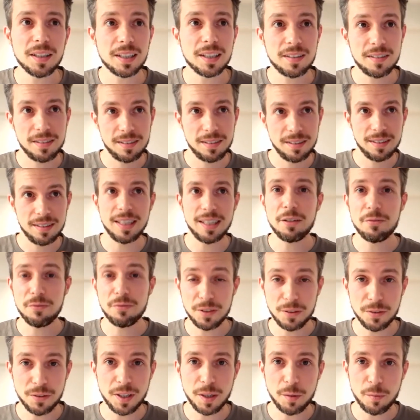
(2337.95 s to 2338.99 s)
Let's dive
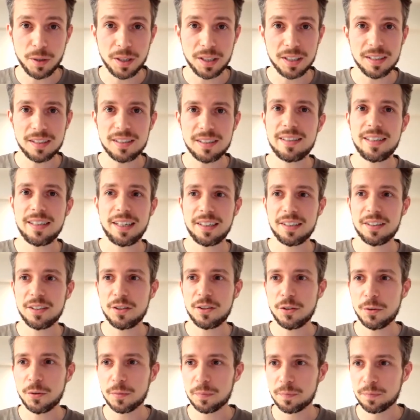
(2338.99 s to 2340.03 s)
into that one in a second
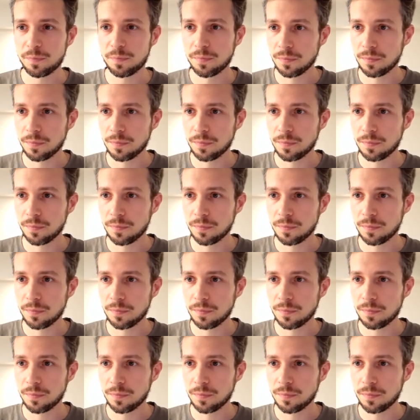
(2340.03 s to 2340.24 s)
too.